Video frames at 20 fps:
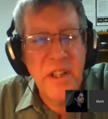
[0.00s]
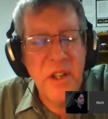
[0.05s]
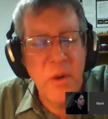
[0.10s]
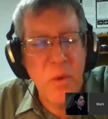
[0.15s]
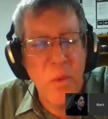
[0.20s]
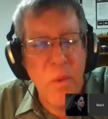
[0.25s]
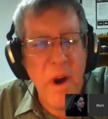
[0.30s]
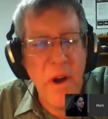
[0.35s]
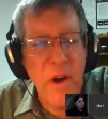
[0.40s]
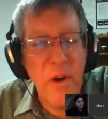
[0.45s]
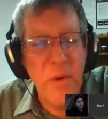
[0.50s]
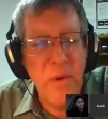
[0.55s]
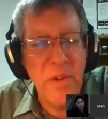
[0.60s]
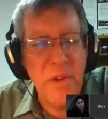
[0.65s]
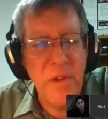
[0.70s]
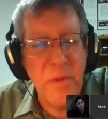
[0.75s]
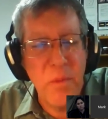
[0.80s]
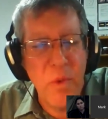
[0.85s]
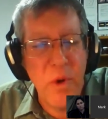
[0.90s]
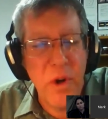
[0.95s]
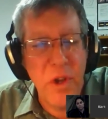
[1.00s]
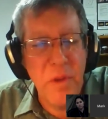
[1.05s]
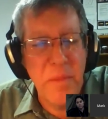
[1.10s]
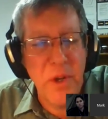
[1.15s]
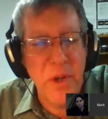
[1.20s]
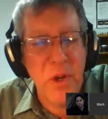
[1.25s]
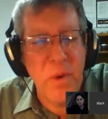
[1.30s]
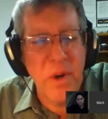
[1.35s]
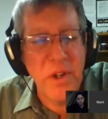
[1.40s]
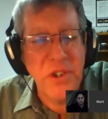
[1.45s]
why don't, one of
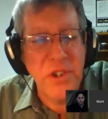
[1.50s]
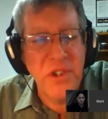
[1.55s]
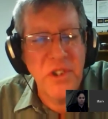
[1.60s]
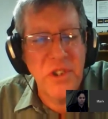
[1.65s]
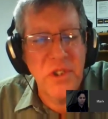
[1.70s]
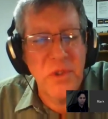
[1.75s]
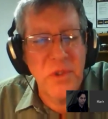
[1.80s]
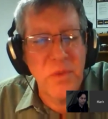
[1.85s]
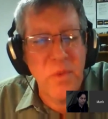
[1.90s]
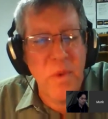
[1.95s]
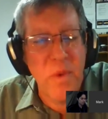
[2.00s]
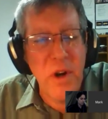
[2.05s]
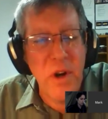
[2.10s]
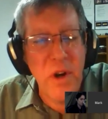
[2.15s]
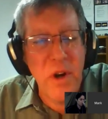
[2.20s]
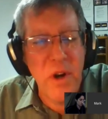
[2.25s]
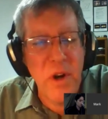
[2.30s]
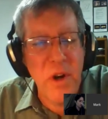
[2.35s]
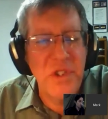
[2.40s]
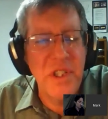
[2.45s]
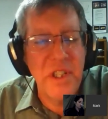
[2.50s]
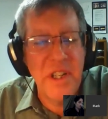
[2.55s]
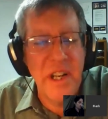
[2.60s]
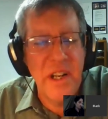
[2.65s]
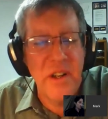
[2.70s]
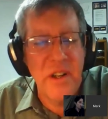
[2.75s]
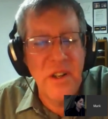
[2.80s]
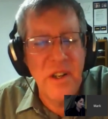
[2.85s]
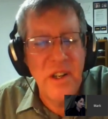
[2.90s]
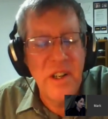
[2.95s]
the big questions is why don't we see it
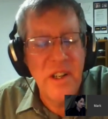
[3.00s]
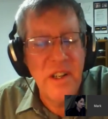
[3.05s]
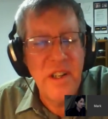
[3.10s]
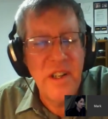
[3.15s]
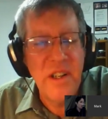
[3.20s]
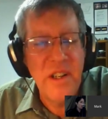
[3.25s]
now?